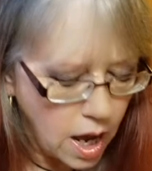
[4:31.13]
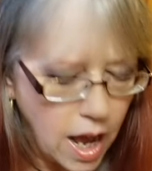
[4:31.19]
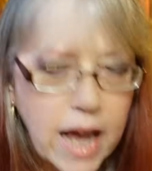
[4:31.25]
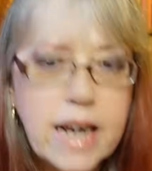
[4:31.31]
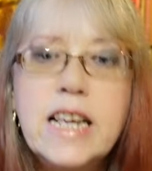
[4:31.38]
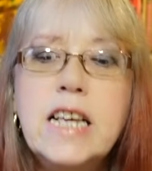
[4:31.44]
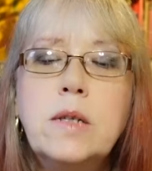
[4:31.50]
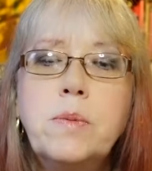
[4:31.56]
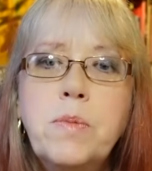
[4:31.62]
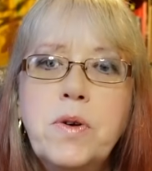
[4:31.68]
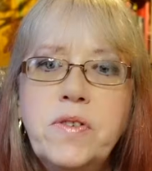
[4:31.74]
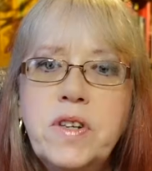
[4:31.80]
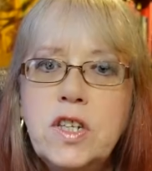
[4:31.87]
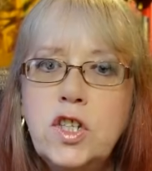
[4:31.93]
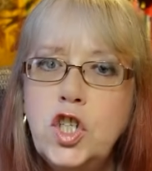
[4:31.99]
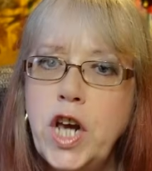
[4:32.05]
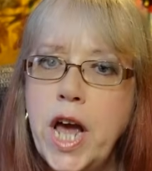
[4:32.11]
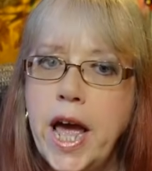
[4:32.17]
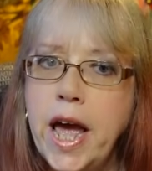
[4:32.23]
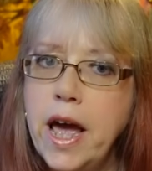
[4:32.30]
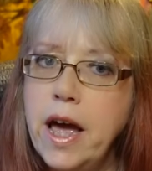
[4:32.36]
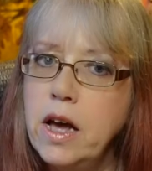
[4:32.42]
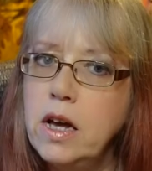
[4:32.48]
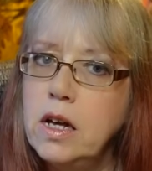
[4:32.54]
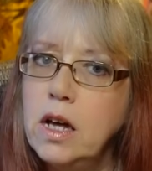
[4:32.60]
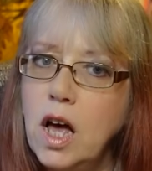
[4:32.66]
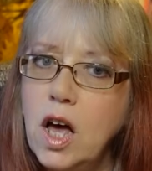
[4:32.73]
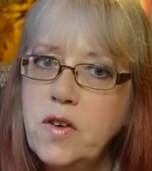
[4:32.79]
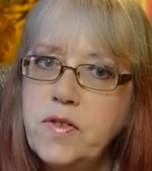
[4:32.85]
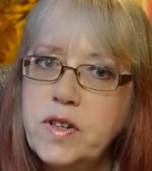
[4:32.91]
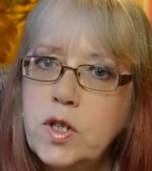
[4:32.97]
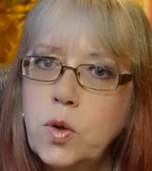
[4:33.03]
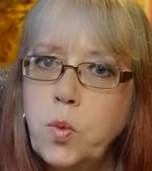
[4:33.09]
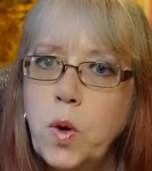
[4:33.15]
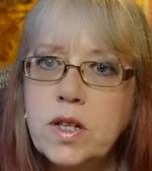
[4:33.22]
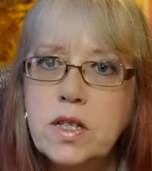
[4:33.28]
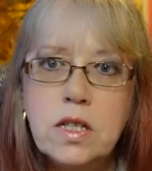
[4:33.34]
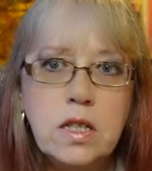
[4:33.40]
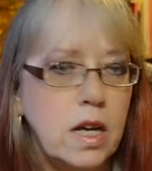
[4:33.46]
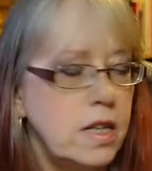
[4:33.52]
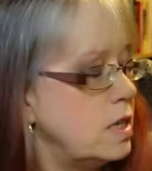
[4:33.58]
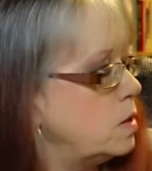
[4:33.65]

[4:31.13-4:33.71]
And he's moved his chair over to one side.